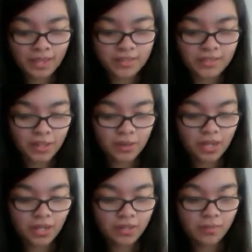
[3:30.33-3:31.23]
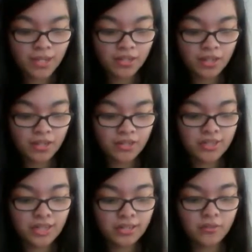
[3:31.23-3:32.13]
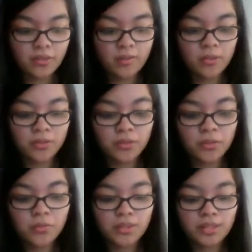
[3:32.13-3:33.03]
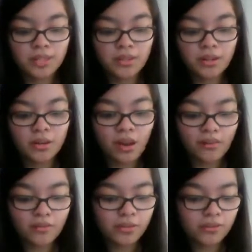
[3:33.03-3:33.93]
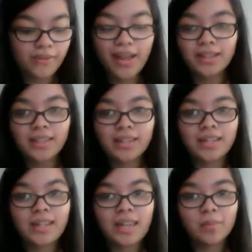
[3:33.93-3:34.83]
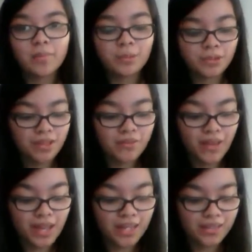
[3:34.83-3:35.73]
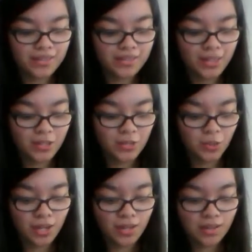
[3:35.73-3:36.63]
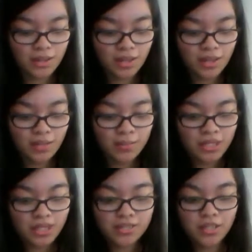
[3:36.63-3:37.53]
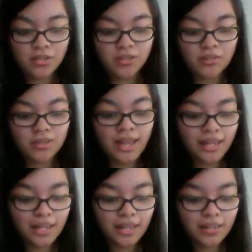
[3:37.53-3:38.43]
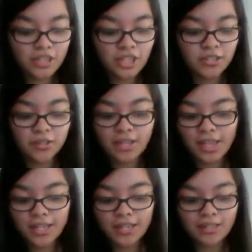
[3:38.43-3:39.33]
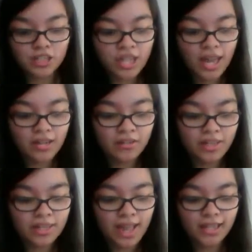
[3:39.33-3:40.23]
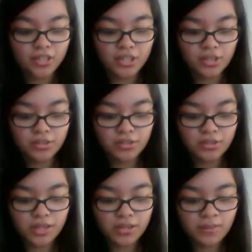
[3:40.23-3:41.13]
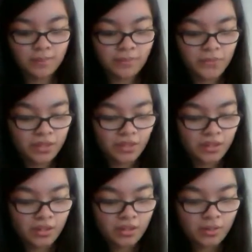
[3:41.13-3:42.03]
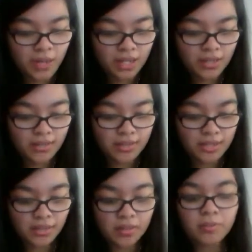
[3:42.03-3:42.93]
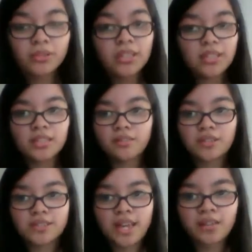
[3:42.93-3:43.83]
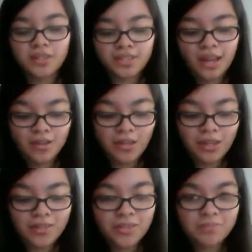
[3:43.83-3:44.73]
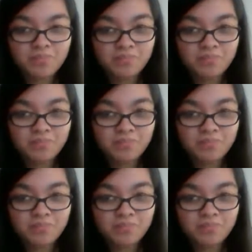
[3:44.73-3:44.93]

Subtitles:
And so it undermines our understanding of criminals who we think are awful, violent, and incapable of any such joy, because the use of the lighting, the gentle lighting, the shadows, and the action on screen make us see a completely different side of these outlaws.